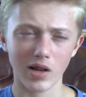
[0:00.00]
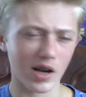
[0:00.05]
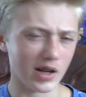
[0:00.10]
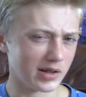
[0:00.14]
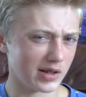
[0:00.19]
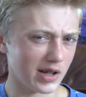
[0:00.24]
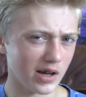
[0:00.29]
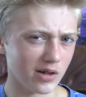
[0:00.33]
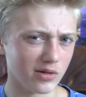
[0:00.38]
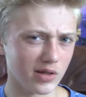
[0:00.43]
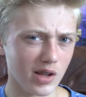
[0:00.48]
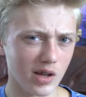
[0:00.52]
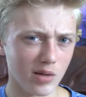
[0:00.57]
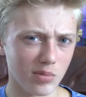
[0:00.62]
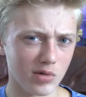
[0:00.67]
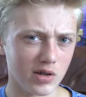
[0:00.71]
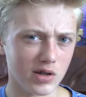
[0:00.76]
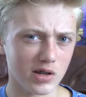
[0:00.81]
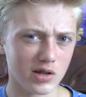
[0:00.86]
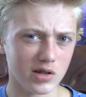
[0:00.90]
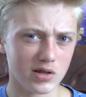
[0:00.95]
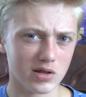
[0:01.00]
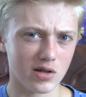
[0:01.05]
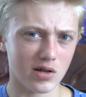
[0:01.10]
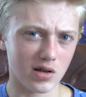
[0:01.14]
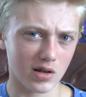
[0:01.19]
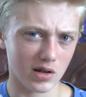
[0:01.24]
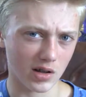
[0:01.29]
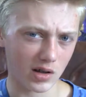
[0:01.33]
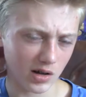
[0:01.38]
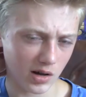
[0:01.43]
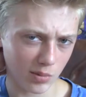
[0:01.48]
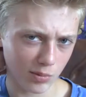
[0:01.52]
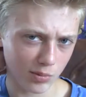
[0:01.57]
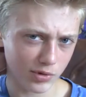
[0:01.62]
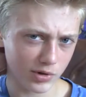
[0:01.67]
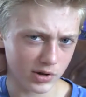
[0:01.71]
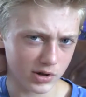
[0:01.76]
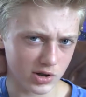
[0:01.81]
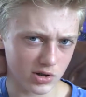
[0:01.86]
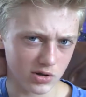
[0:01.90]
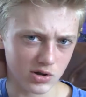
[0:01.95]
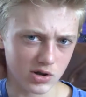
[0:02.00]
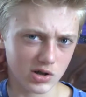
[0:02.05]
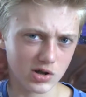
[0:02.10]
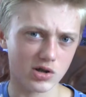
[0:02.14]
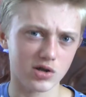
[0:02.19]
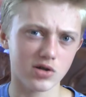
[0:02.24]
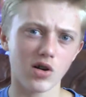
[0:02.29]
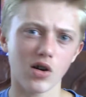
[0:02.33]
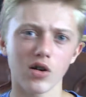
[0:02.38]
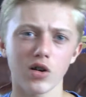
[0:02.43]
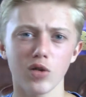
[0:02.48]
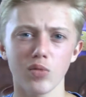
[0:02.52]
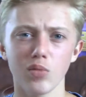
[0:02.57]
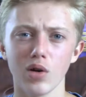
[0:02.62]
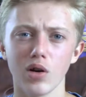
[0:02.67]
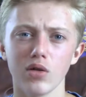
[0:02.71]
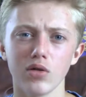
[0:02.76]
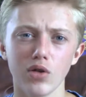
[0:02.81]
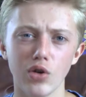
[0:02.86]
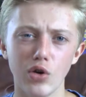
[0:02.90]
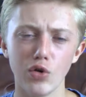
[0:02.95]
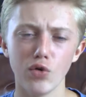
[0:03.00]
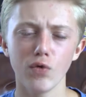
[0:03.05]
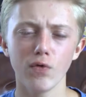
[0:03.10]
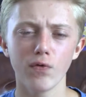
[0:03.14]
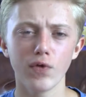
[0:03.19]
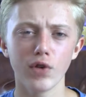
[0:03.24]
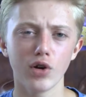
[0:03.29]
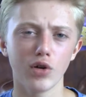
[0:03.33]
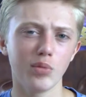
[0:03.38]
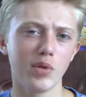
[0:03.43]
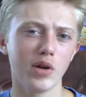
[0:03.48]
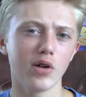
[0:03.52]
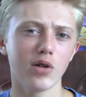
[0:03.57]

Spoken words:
I doubt that because, like, I'm pretty sure she's talking about new film